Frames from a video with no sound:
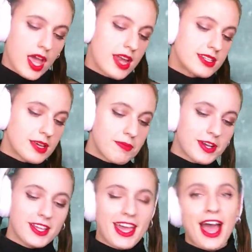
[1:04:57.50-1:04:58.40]
And
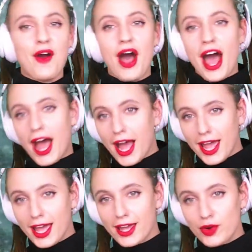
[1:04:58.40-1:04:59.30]
typically how
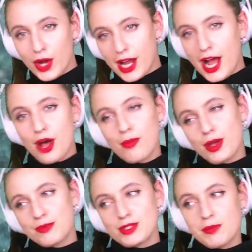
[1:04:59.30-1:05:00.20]
I grade
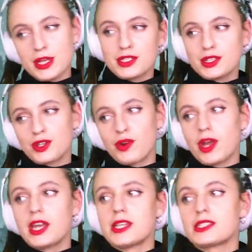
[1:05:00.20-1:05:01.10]
albums based on their
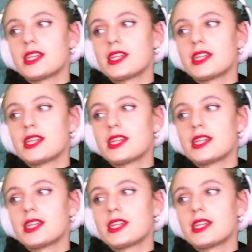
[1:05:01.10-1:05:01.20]
greatness